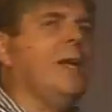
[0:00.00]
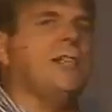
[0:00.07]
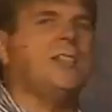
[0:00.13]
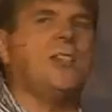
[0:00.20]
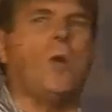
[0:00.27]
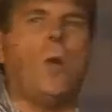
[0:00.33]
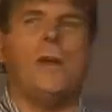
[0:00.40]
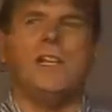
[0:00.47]

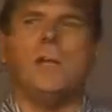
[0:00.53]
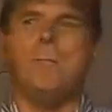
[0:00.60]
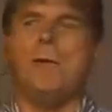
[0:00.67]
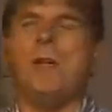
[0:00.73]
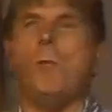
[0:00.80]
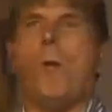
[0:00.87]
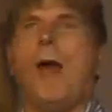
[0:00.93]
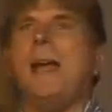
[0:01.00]
it's going to
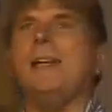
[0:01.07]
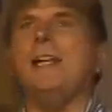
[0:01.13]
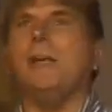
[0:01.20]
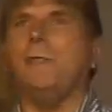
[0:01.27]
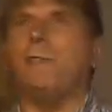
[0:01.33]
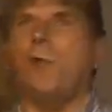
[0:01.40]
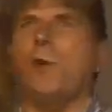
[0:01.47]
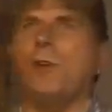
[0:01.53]
be
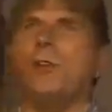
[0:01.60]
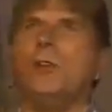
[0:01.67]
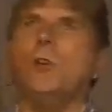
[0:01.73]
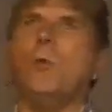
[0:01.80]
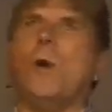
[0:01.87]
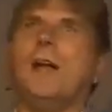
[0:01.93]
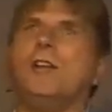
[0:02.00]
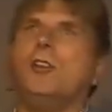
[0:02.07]
waiting for you
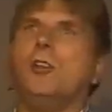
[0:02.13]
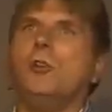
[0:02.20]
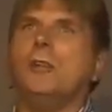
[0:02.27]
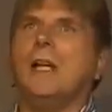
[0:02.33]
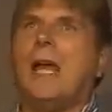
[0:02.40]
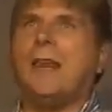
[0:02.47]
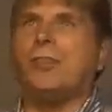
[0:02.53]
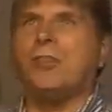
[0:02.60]
when you
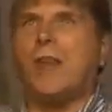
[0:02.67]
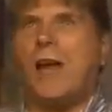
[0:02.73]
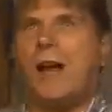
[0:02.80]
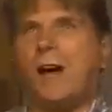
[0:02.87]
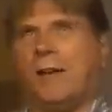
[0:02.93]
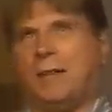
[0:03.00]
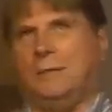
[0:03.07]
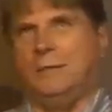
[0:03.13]
get
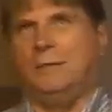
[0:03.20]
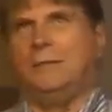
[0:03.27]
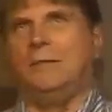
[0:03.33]
there.